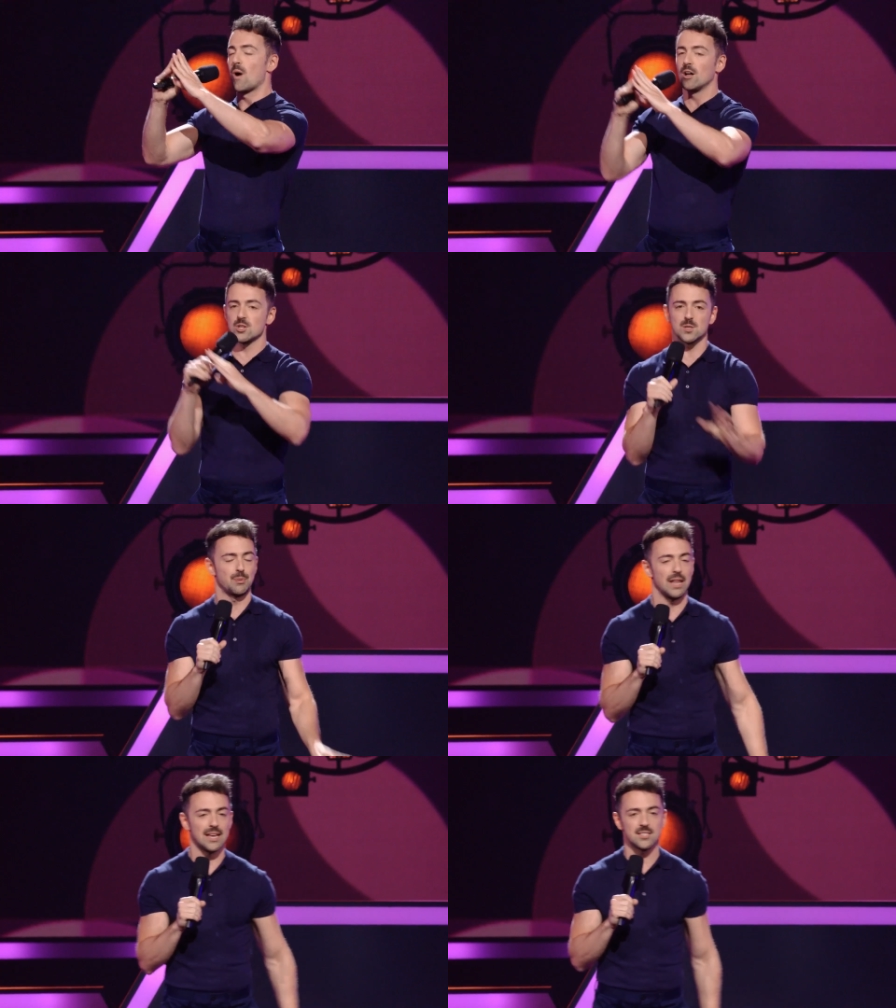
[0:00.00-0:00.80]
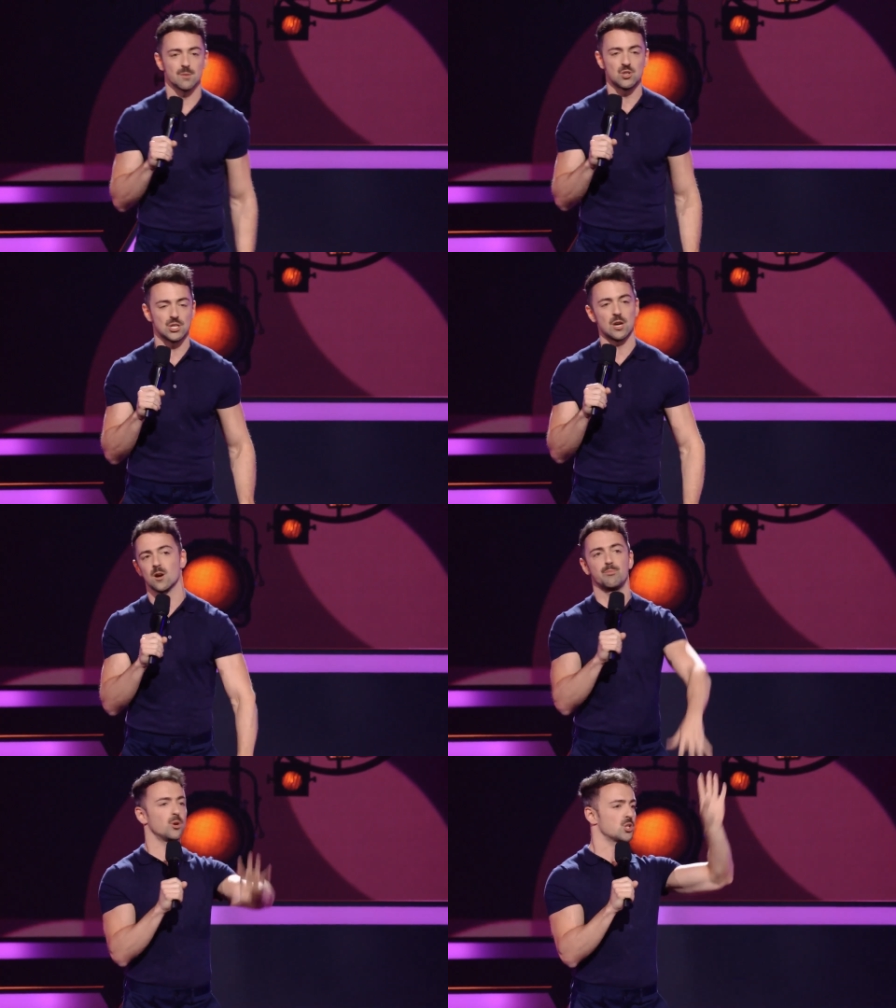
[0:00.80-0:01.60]
while just playing some
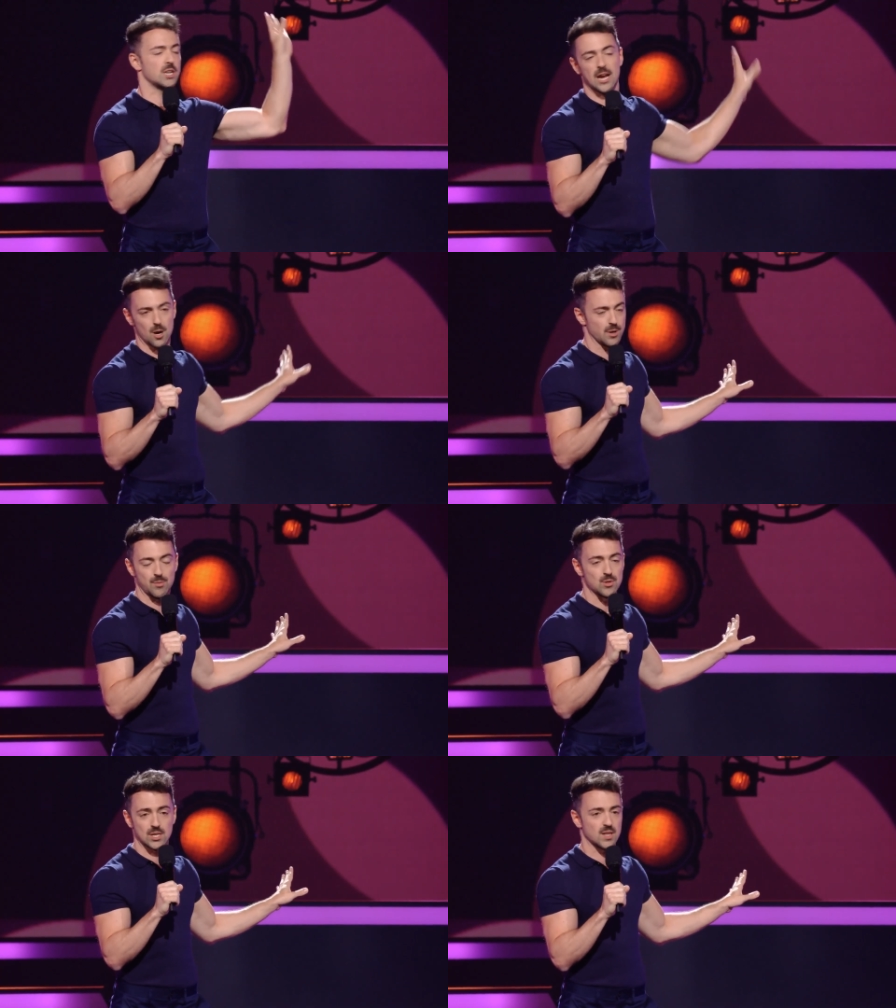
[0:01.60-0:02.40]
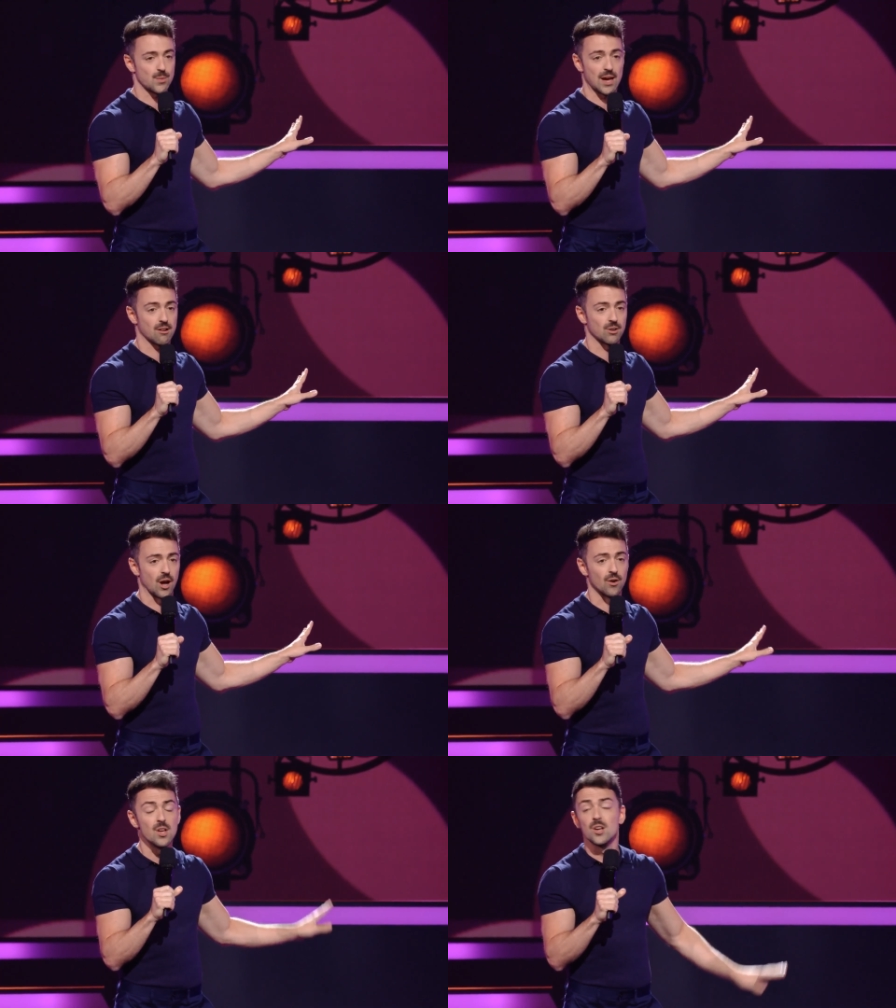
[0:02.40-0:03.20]
generic bullshit Arabic music in the
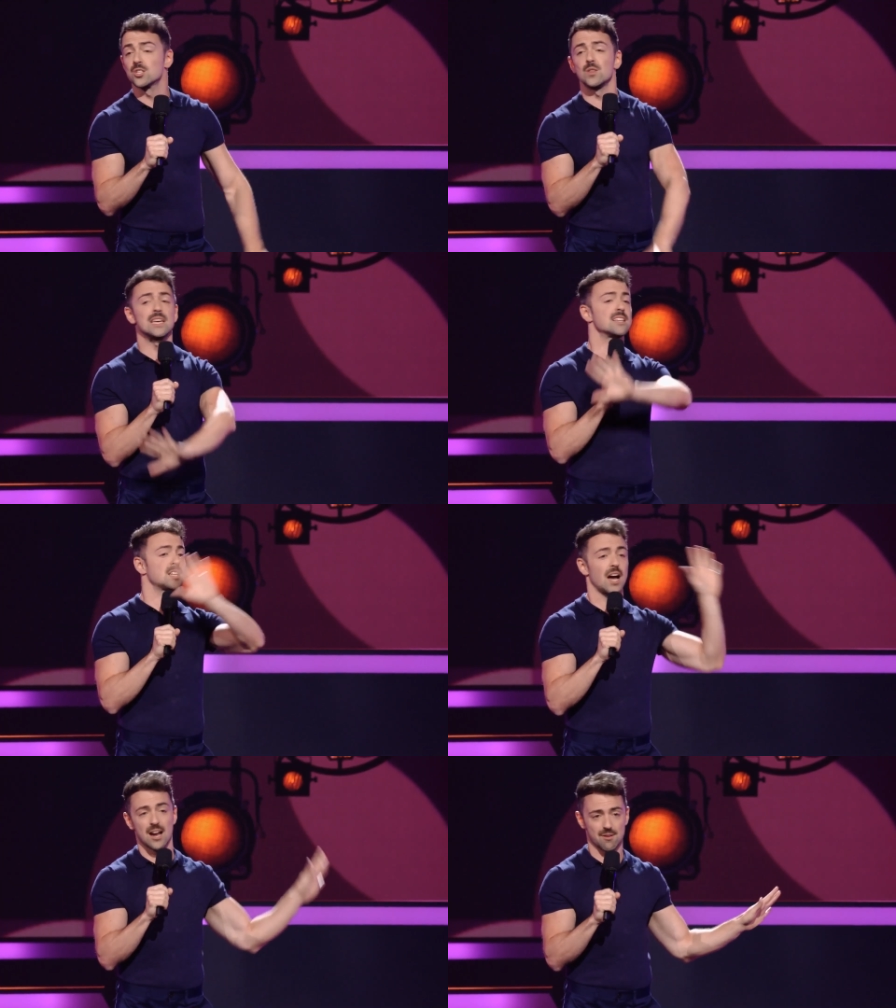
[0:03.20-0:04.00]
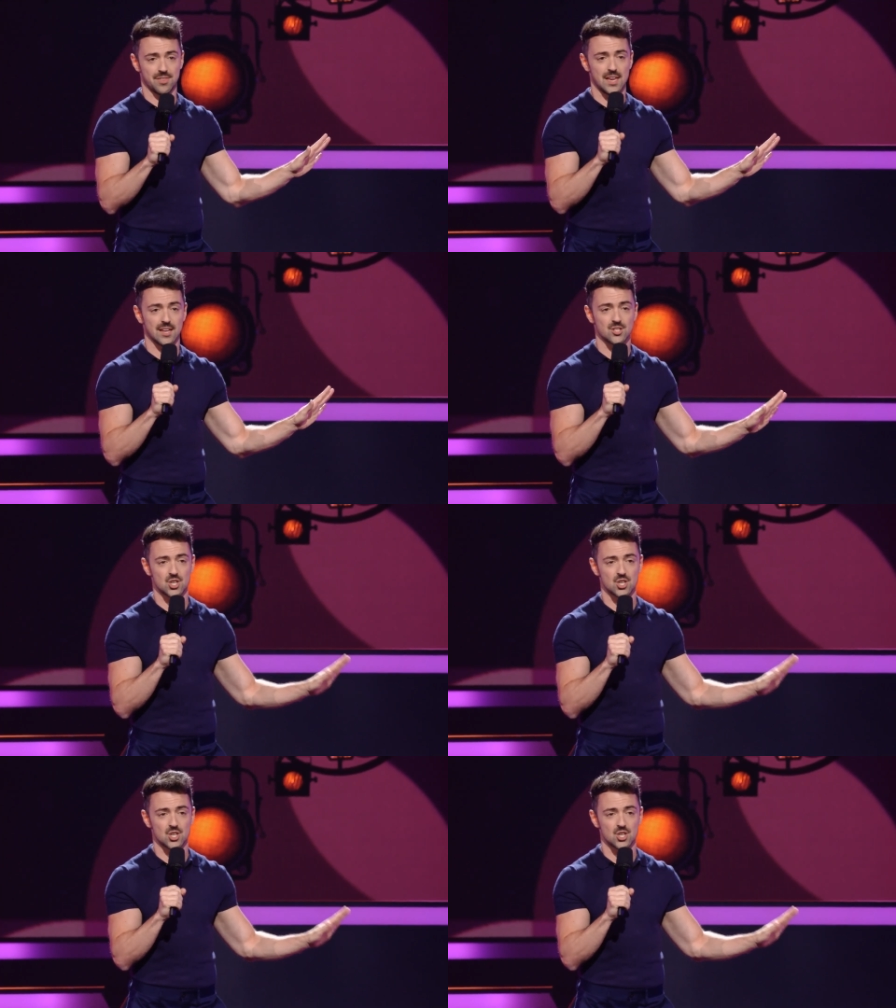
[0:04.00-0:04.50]
background. So the entire thing is